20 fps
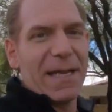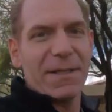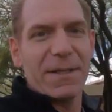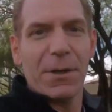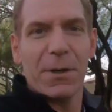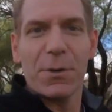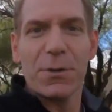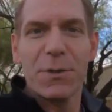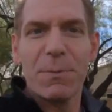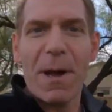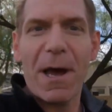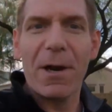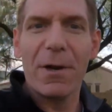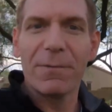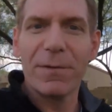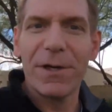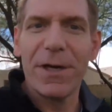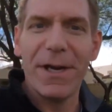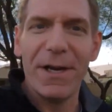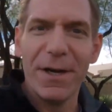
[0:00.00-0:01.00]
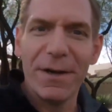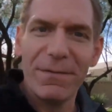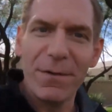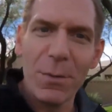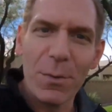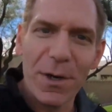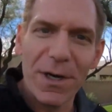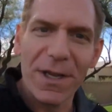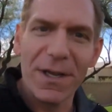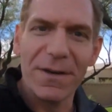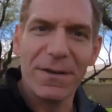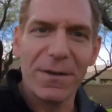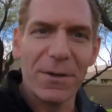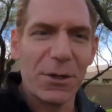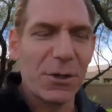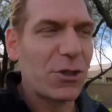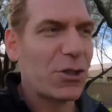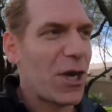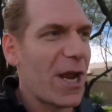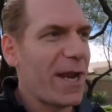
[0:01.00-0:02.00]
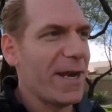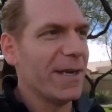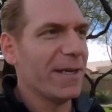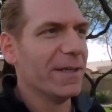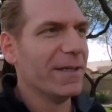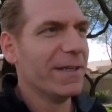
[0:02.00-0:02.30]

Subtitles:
little spot over here if you want to get a little shade.